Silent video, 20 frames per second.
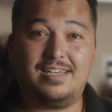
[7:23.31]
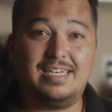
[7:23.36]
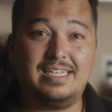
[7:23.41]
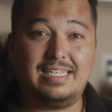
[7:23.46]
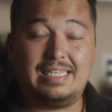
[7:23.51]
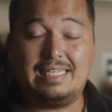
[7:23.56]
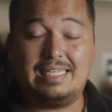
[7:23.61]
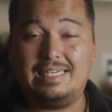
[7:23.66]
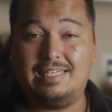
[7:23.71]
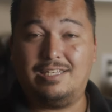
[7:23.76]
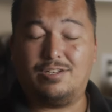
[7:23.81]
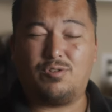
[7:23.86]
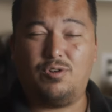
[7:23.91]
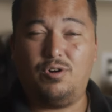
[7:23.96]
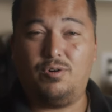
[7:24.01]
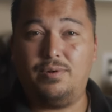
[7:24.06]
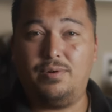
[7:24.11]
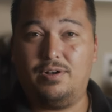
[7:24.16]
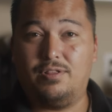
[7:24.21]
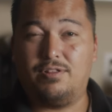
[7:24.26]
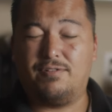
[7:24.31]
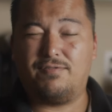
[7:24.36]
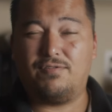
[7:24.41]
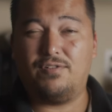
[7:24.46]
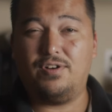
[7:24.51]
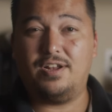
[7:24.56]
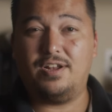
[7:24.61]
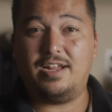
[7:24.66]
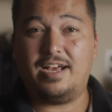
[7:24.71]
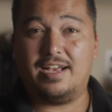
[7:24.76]
is the scroll wheel on the
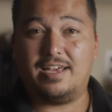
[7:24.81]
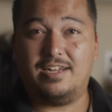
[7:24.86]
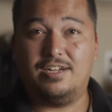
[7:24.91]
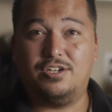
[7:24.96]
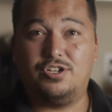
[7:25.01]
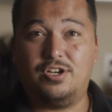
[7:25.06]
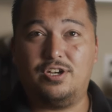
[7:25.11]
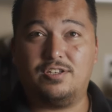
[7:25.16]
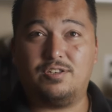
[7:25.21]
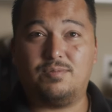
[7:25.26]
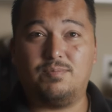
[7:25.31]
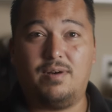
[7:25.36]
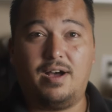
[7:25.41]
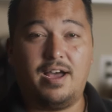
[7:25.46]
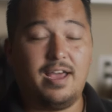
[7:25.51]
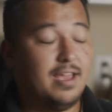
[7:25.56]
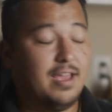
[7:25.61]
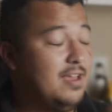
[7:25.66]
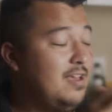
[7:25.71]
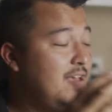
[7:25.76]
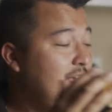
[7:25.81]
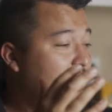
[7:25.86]
front. I can adjust my